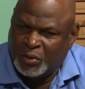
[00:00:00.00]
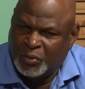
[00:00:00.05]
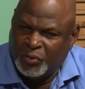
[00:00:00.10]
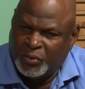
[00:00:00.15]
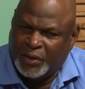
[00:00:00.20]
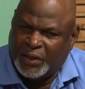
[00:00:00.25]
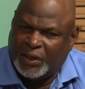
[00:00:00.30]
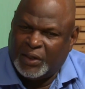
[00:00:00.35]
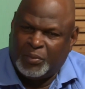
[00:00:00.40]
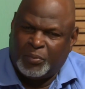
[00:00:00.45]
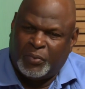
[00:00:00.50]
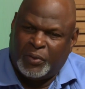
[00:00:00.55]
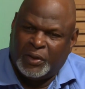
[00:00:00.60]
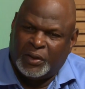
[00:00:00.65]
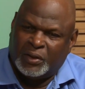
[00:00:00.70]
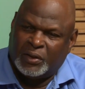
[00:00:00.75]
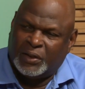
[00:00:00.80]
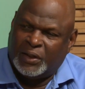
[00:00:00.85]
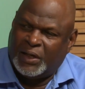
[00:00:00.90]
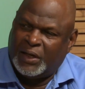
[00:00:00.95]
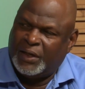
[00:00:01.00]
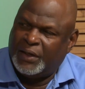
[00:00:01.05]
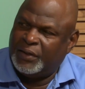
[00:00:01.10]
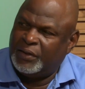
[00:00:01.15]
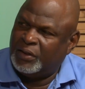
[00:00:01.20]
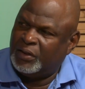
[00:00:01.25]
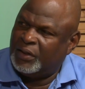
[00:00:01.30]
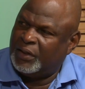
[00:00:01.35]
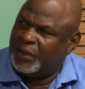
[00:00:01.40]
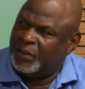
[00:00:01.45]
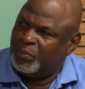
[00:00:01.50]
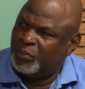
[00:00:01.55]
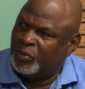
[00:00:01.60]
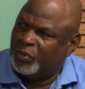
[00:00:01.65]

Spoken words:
You got to bring a guy in there like